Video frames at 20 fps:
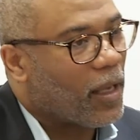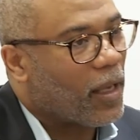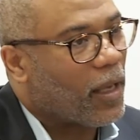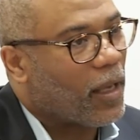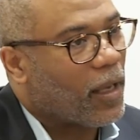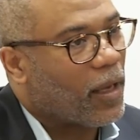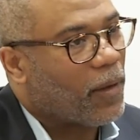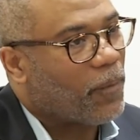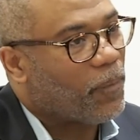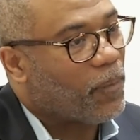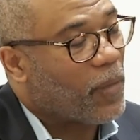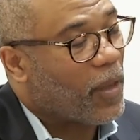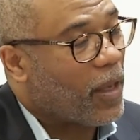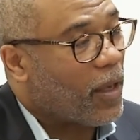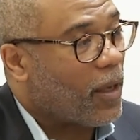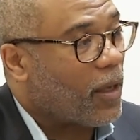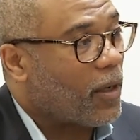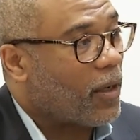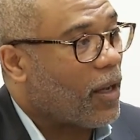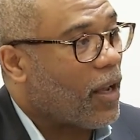
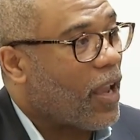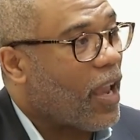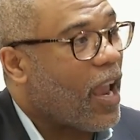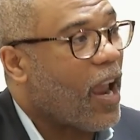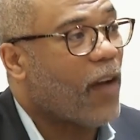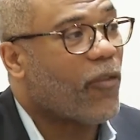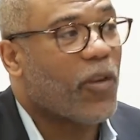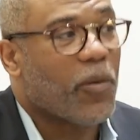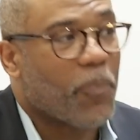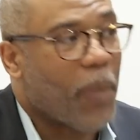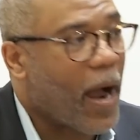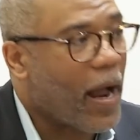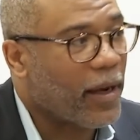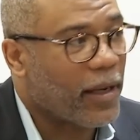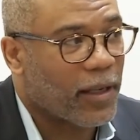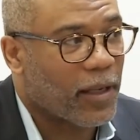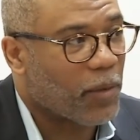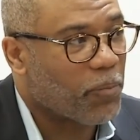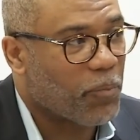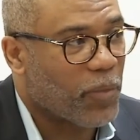And
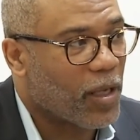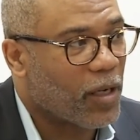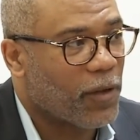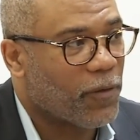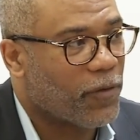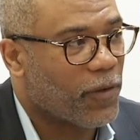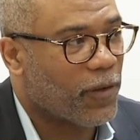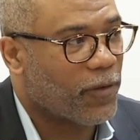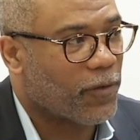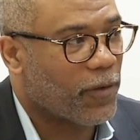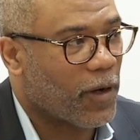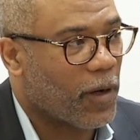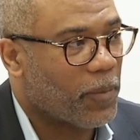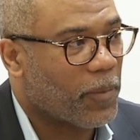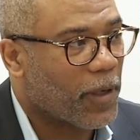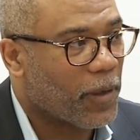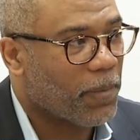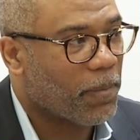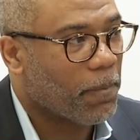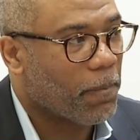everybody can benefit from
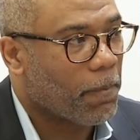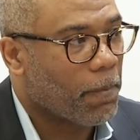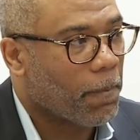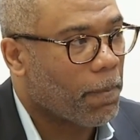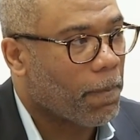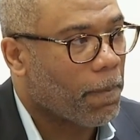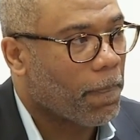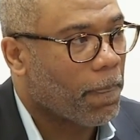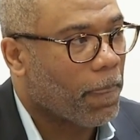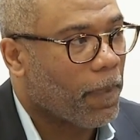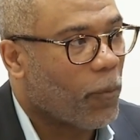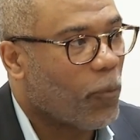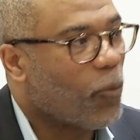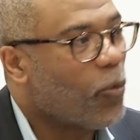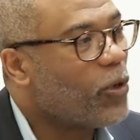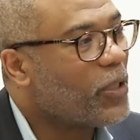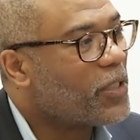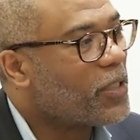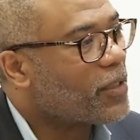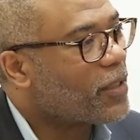it.
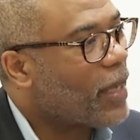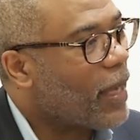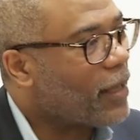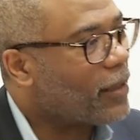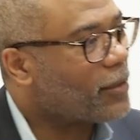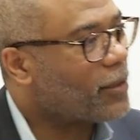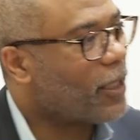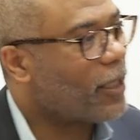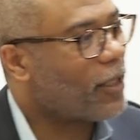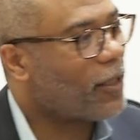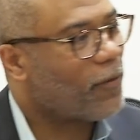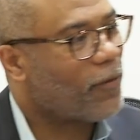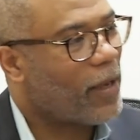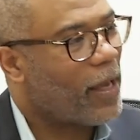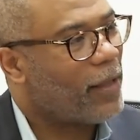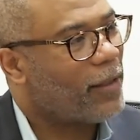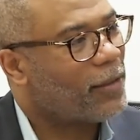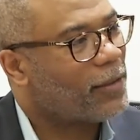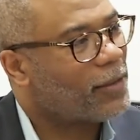We just got to take advantage